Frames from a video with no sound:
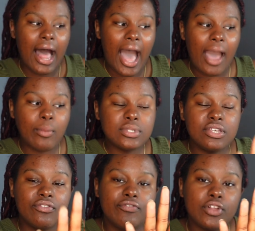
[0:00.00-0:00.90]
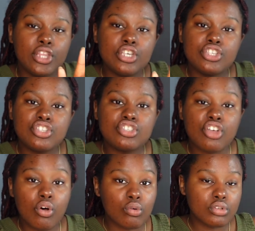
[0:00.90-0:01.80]
I wasn't fully
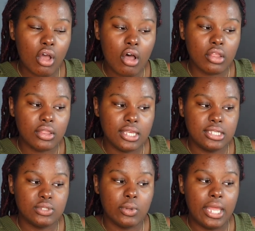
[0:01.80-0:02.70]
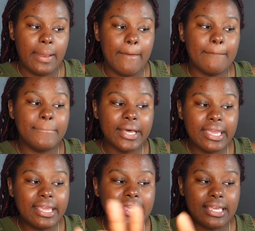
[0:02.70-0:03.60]
sold on this one. But
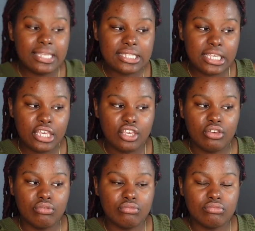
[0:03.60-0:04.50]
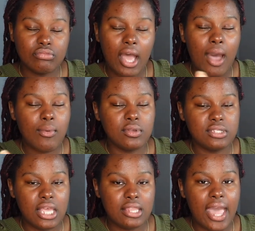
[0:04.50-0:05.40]
it is cute, I will
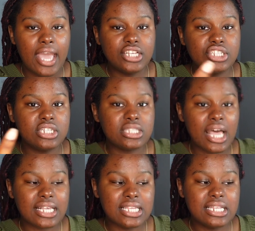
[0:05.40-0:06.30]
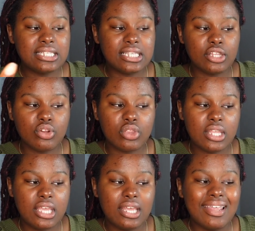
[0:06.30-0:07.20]
say that. It's just, like I said, it's a little
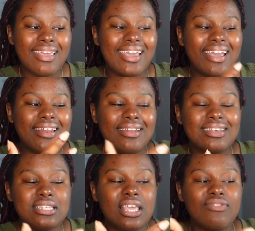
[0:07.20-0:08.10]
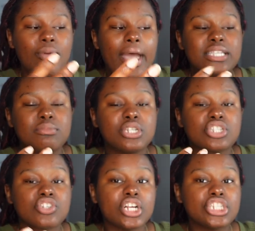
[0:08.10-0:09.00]
thin and it doesn't give you as much
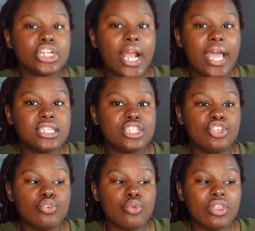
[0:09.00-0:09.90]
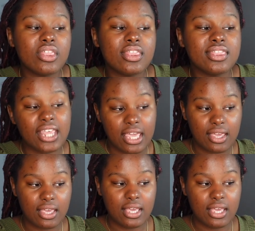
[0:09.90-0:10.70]
structure as you think